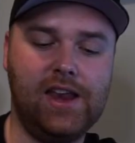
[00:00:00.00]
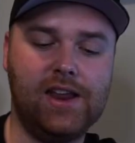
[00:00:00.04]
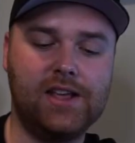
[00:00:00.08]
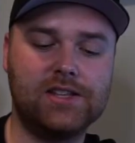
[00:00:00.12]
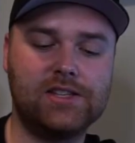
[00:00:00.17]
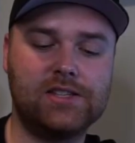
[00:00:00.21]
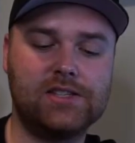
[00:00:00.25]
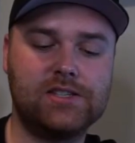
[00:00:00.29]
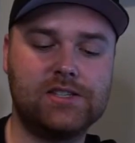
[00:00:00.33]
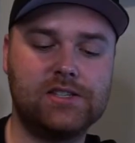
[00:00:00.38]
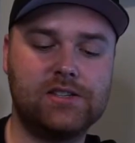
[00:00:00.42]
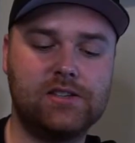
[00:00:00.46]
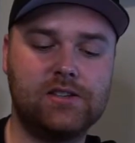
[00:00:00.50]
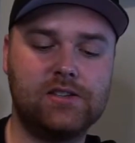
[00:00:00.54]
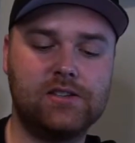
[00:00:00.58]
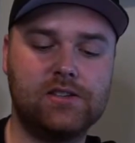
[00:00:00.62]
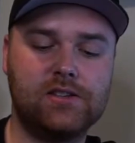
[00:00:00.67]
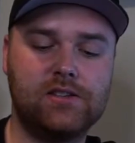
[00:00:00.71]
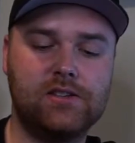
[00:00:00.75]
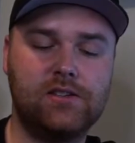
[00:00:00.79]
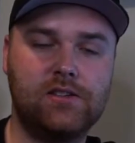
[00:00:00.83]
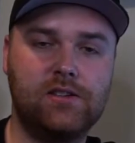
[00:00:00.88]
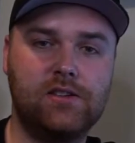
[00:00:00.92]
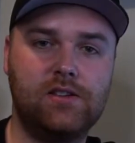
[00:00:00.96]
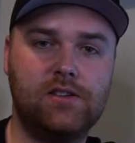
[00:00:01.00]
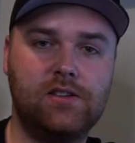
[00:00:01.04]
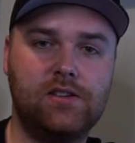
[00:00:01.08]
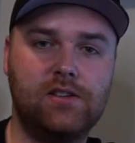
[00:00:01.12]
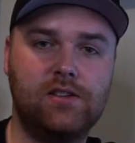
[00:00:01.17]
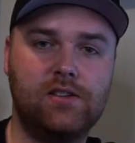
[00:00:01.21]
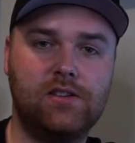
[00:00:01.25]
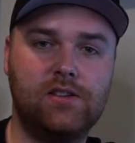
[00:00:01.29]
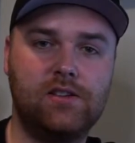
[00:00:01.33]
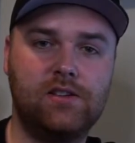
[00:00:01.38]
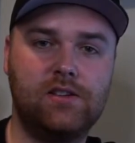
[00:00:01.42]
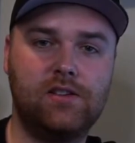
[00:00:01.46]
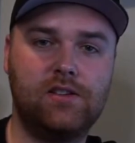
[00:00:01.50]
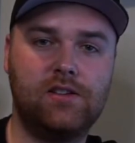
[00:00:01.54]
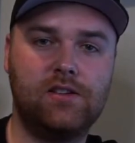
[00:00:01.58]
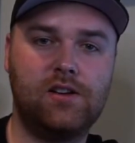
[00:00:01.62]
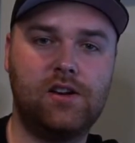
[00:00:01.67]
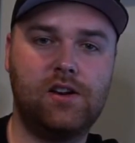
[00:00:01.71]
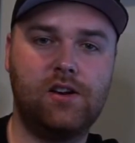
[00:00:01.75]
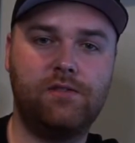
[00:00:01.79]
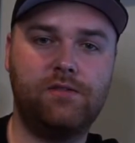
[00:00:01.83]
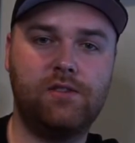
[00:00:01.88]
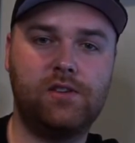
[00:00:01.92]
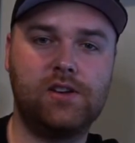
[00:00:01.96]
it's, I
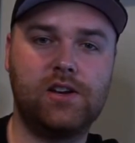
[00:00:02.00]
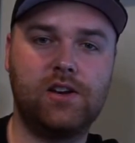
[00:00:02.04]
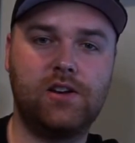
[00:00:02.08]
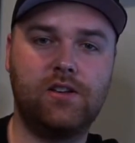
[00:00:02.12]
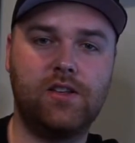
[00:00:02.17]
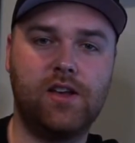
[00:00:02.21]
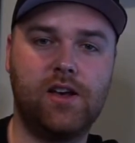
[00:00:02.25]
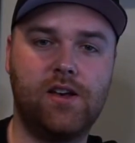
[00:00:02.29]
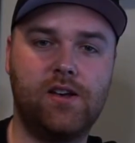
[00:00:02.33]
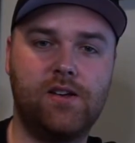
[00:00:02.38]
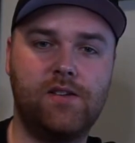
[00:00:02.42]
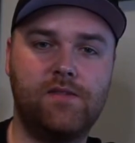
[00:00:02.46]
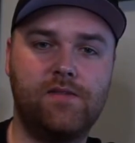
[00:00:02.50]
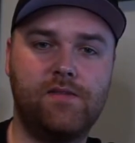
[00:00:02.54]
don't know if you can hear that,